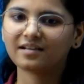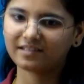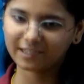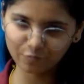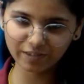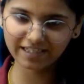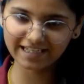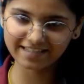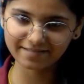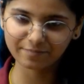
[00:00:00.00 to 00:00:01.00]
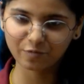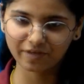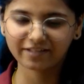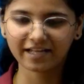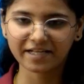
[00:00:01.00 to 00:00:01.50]
It would take some
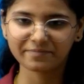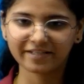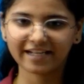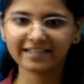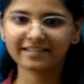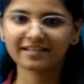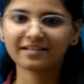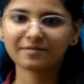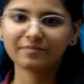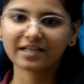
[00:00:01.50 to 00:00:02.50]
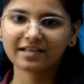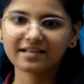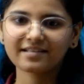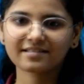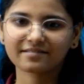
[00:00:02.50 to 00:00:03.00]
time, right?
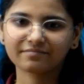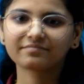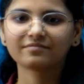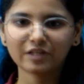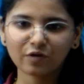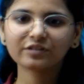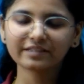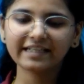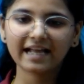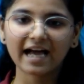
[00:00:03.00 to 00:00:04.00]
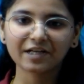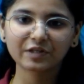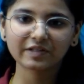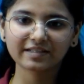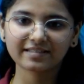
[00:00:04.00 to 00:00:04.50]
Because we also need
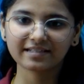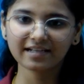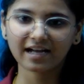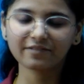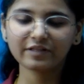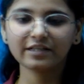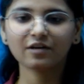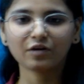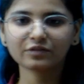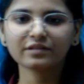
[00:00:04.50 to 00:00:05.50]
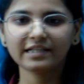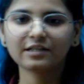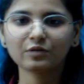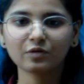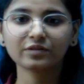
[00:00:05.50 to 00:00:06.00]
accuracy and we also need
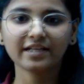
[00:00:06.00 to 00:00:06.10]
to know the